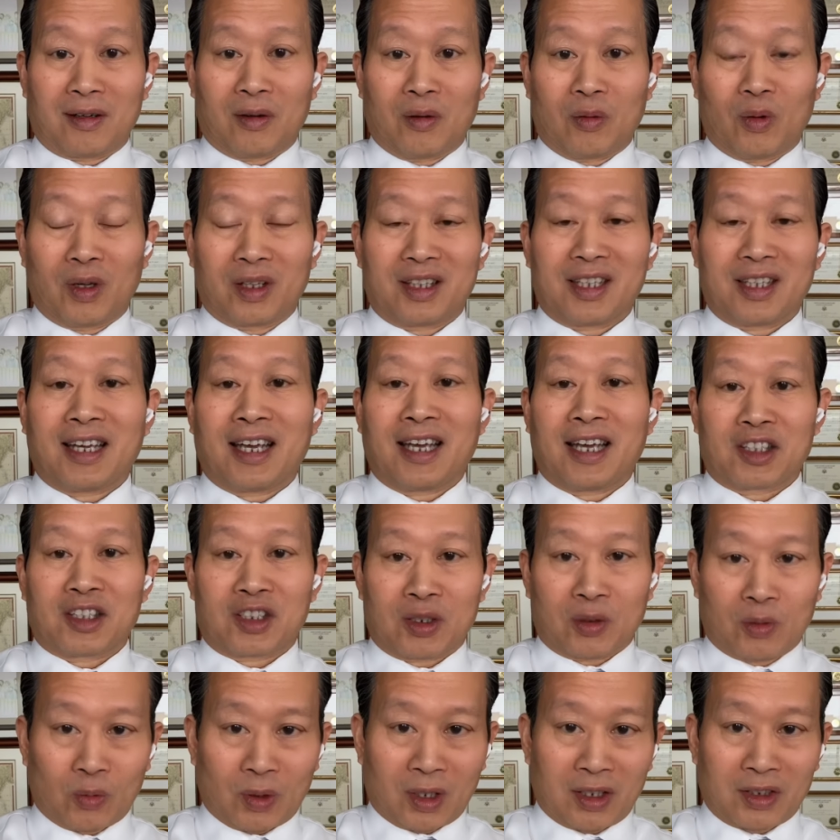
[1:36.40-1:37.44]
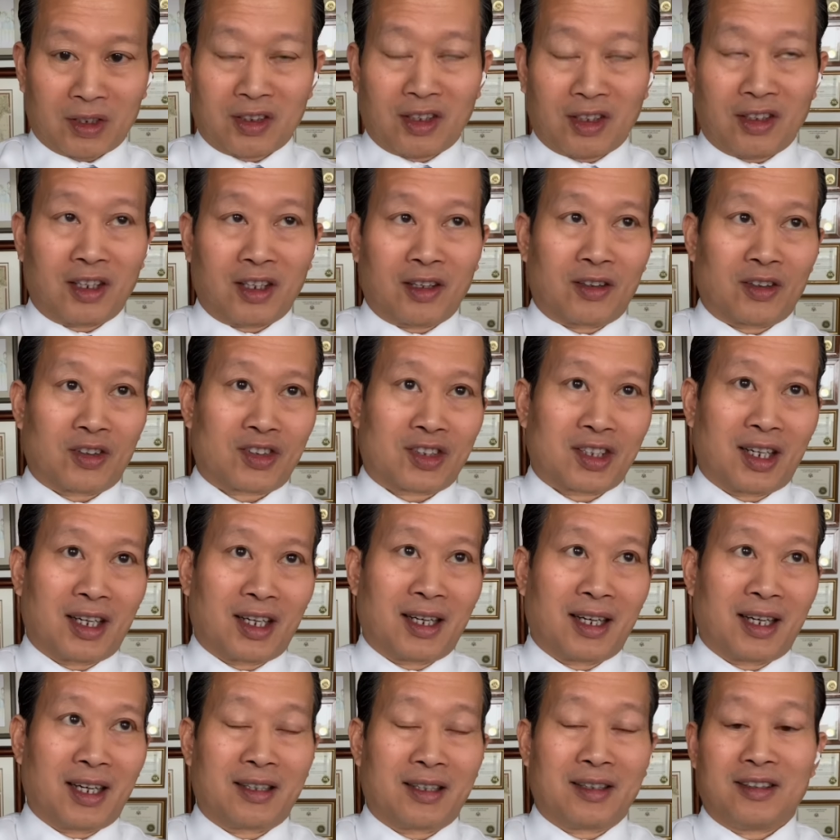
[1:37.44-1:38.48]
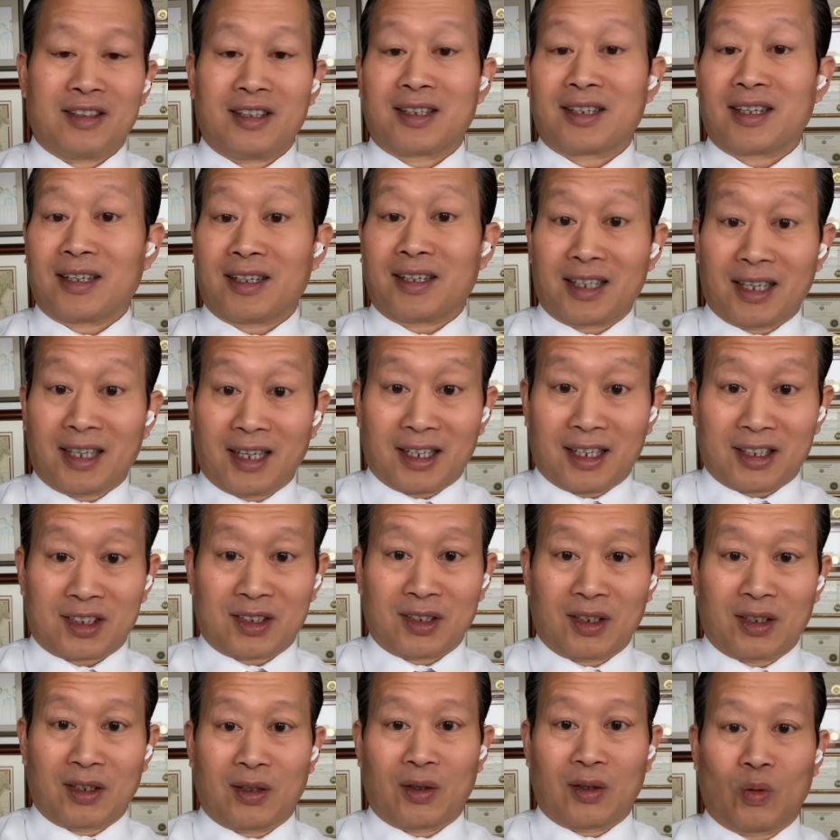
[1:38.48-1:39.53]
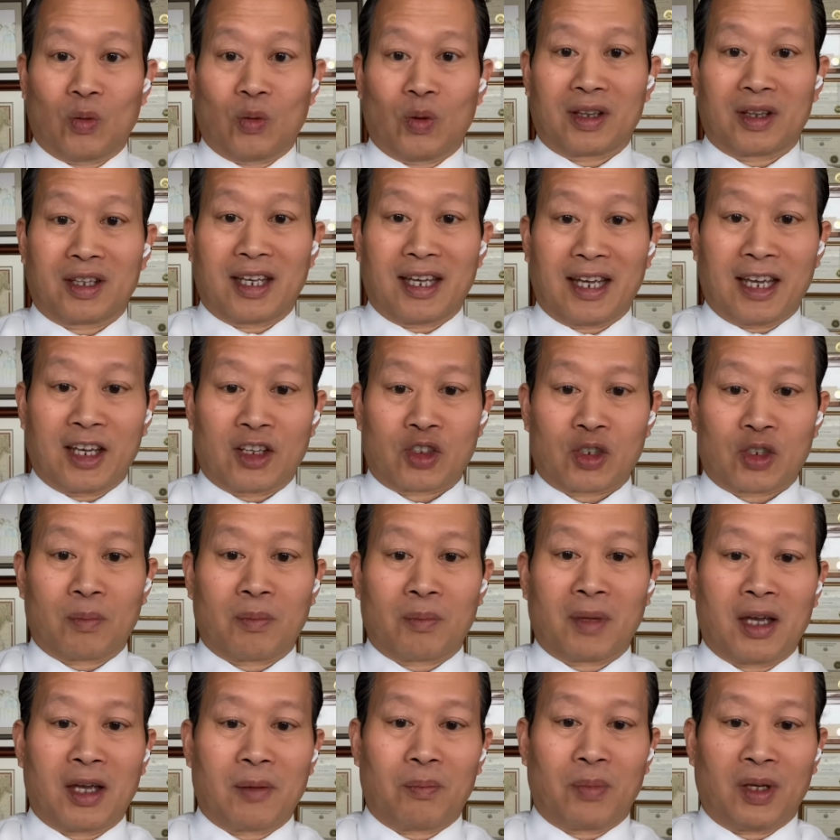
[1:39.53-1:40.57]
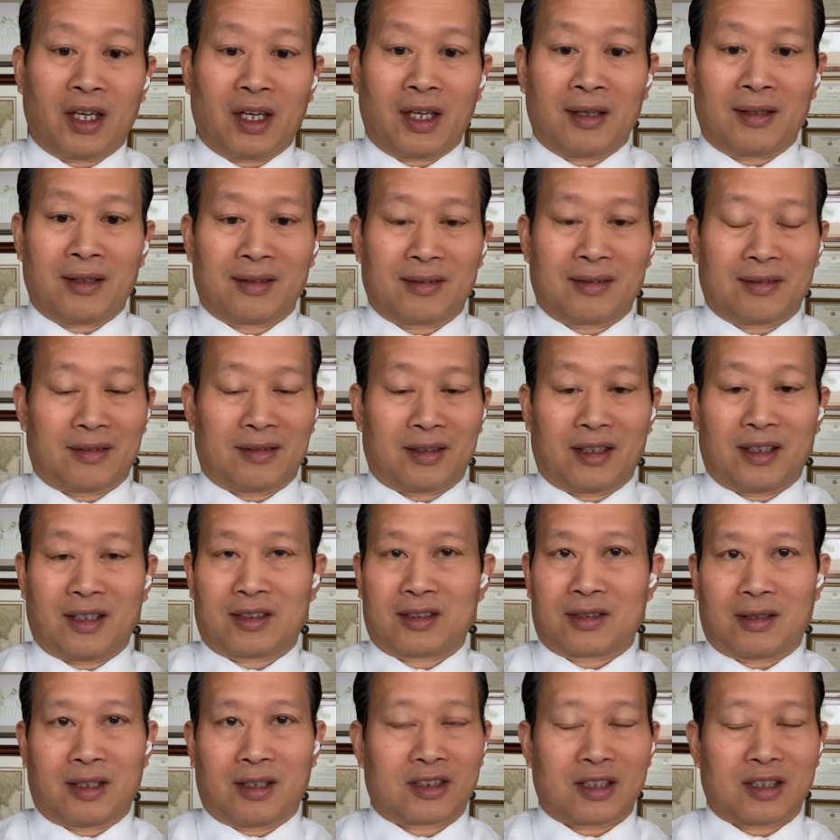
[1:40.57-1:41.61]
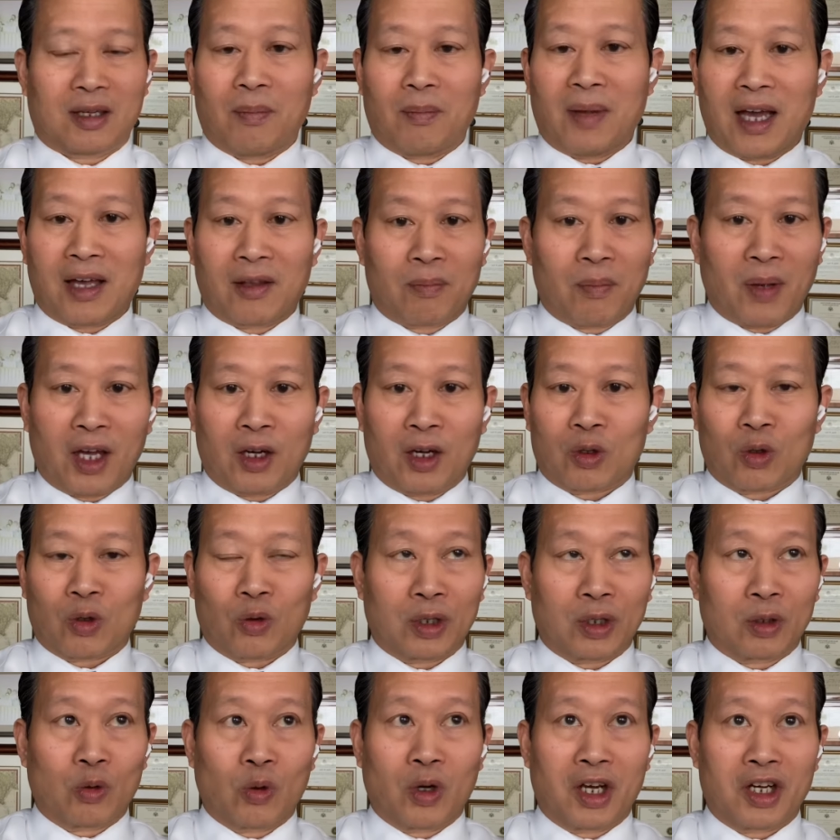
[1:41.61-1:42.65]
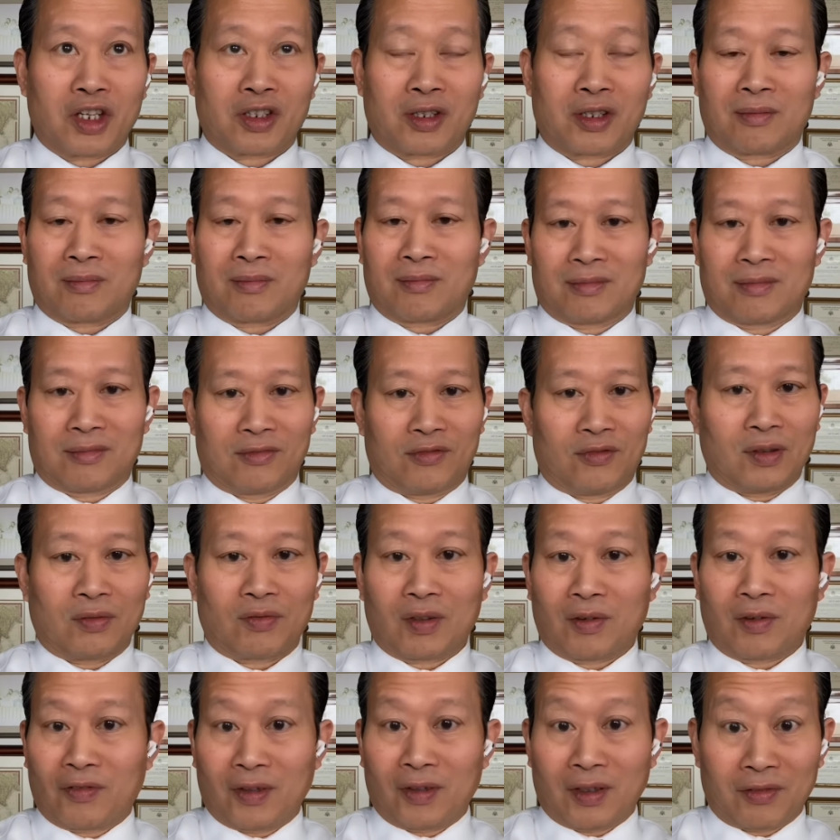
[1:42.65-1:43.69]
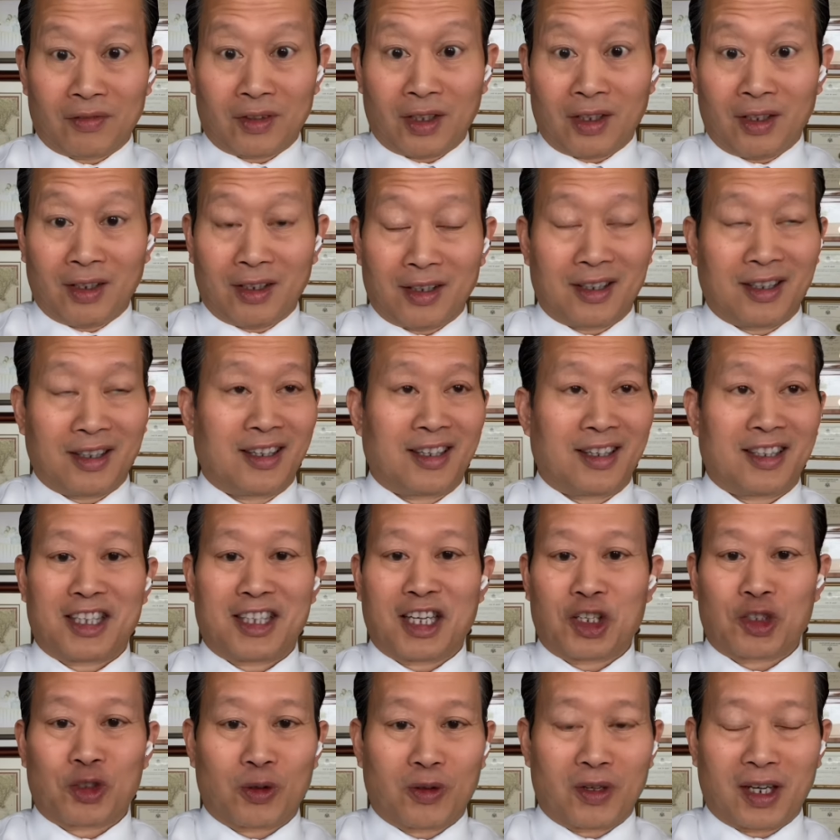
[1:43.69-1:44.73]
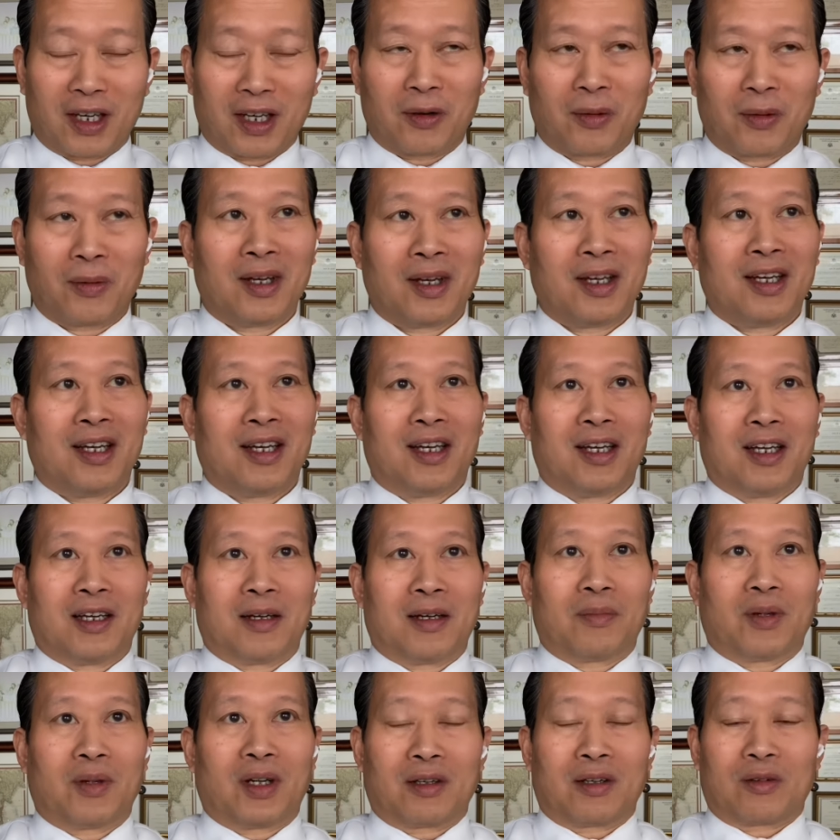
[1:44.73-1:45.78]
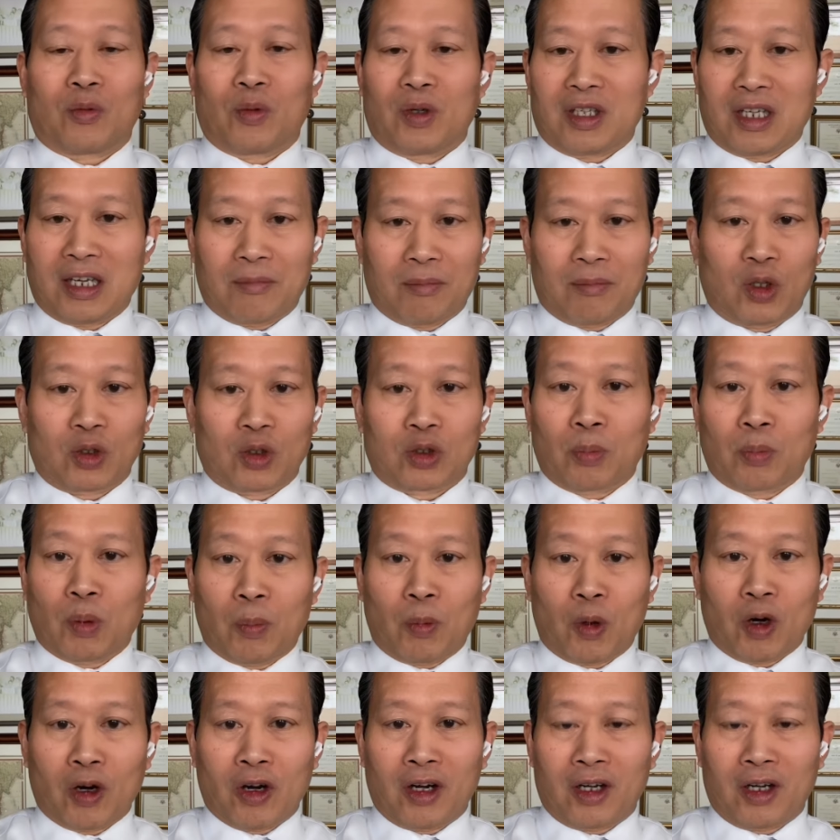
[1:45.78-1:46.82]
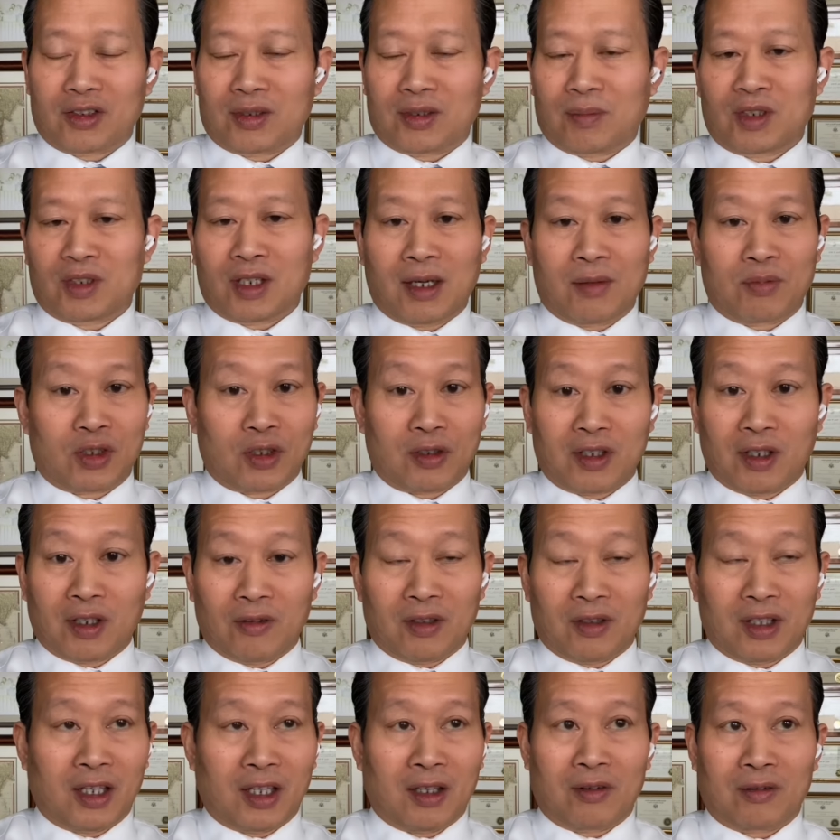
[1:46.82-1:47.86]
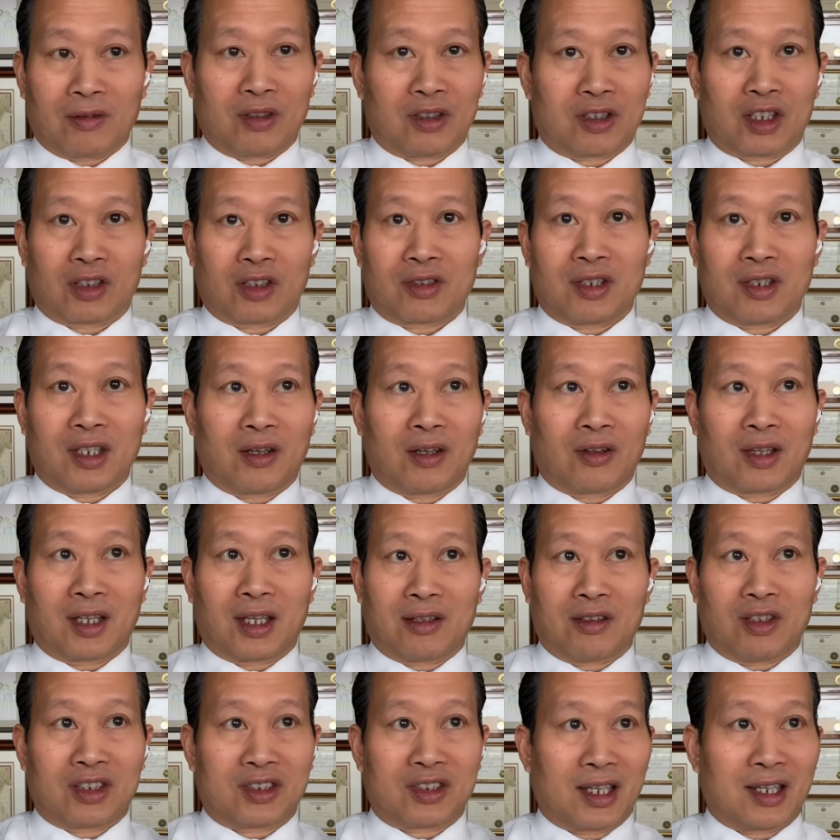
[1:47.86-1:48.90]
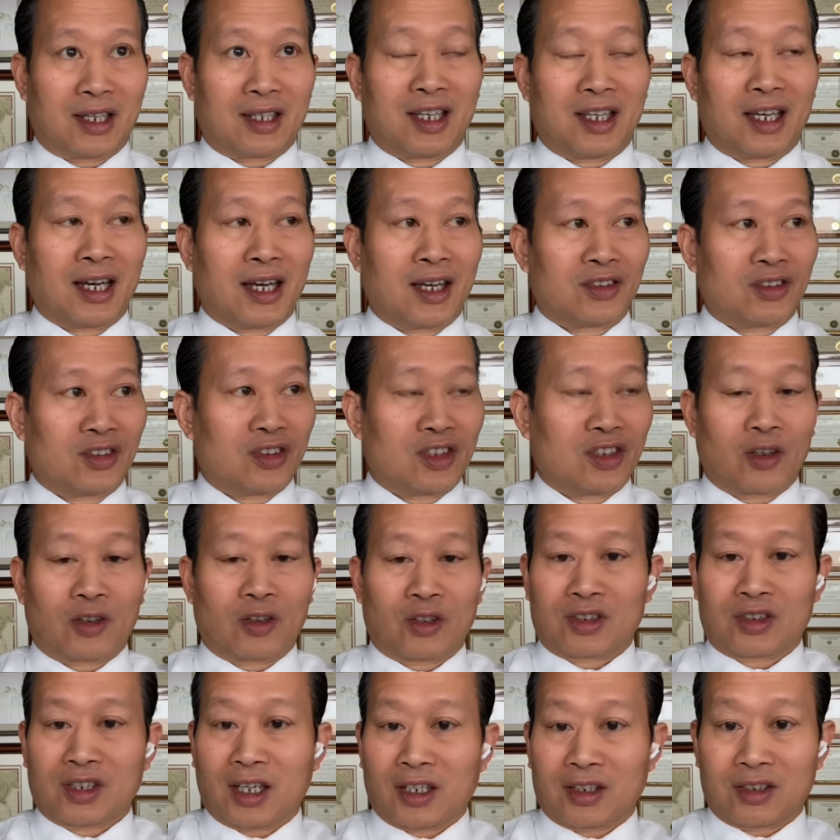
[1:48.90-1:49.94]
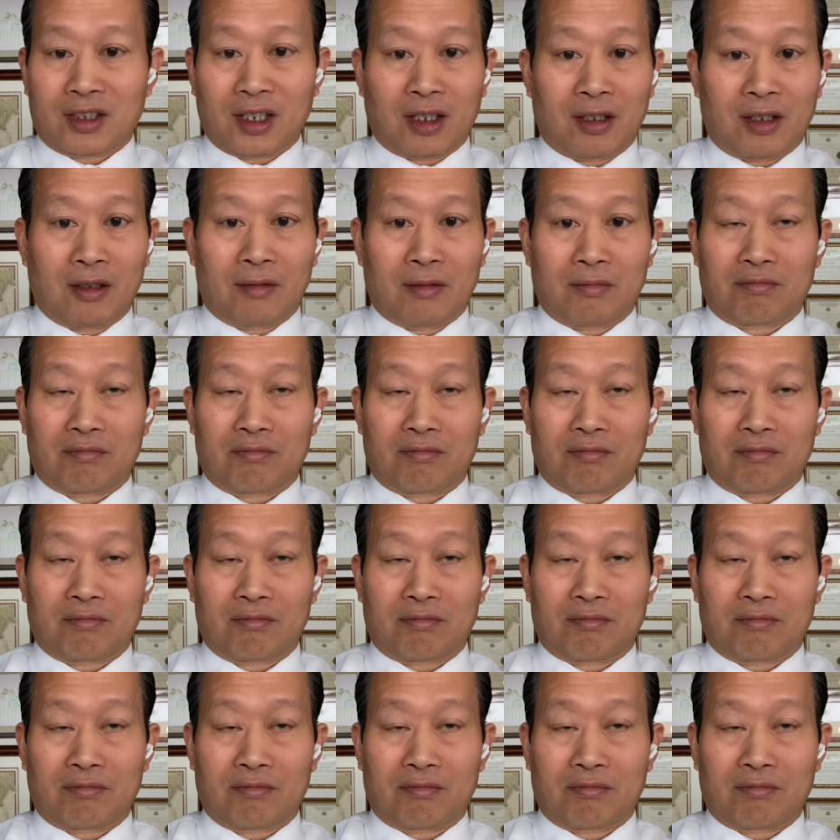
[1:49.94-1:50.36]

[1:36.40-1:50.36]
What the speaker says: what the answer was on the other side. You can guess what the answer might be. It's a mathematical equation, 50-50, yes or no. But when you have multiple parties, sometimes you don't know. You just know that you said yes, the other side said